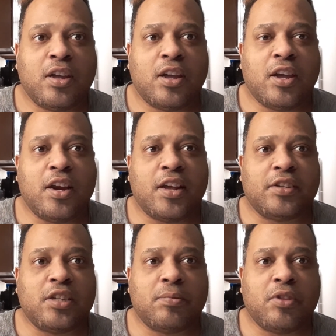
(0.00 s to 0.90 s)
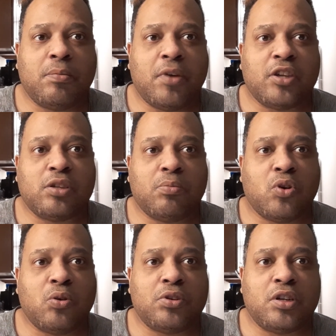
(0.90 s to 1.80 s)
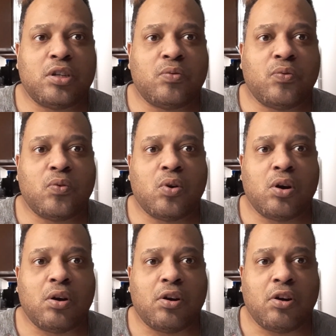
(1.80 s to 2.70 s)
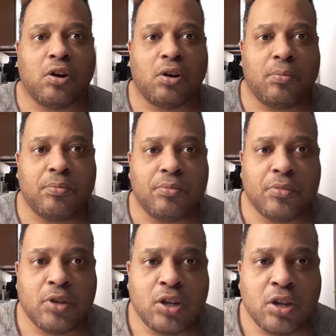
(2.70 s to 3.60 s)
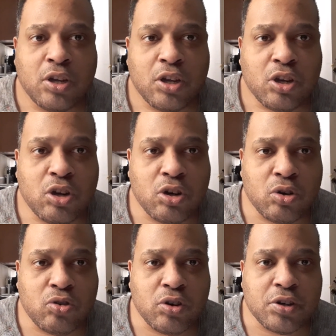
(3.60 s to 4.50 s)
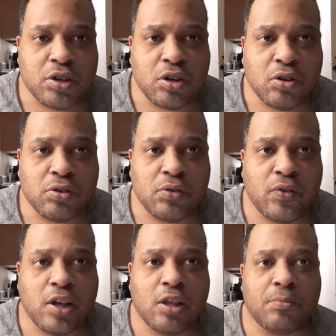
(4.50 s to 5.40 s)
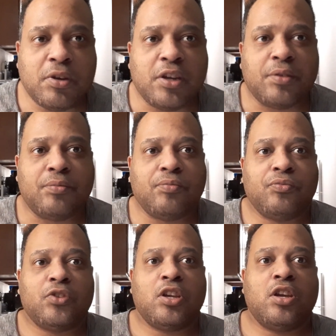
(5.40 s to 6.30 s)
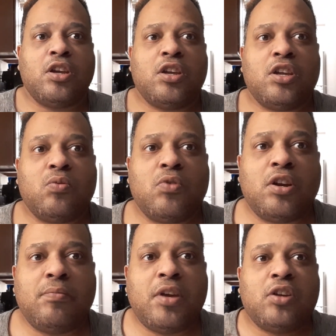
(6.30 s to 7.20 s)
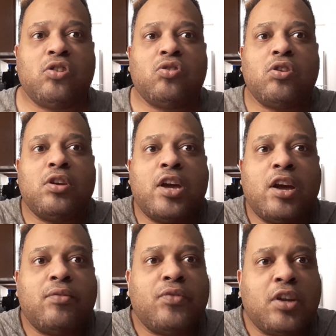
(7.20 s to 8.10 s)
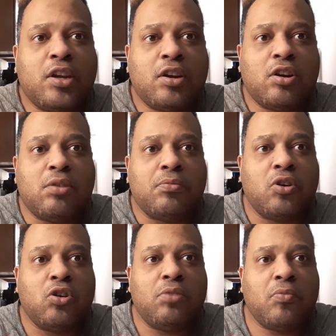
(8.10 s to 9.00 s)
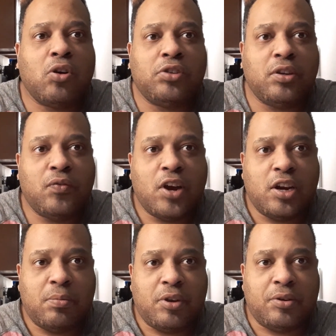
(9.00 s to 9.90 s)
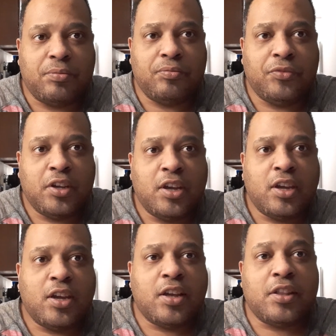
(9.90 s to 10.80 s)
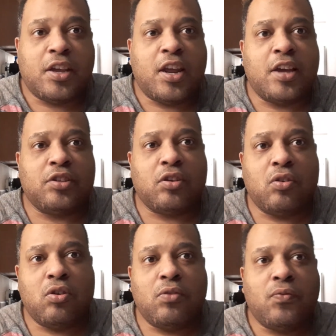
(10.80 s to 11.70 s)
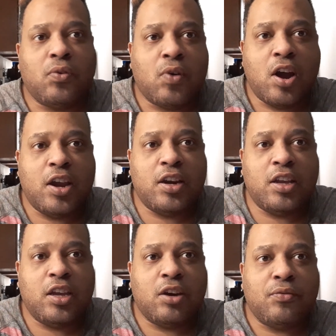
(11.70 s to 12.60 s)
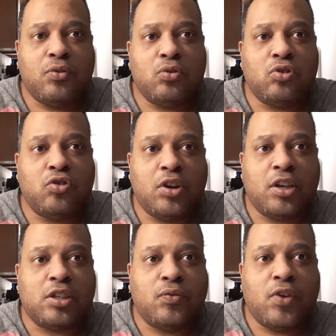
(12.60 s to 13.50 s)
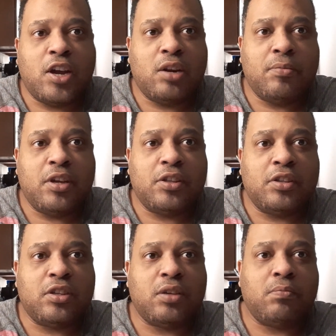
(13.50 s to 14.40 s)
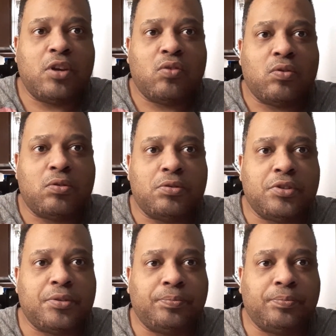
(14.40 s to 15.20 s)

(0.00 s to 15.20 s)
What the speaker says: And that's some of the best approaches for your nutritional development. You want to make sure you have a good multivitamin that has a good variety of nutrients, vitamins, and minerals.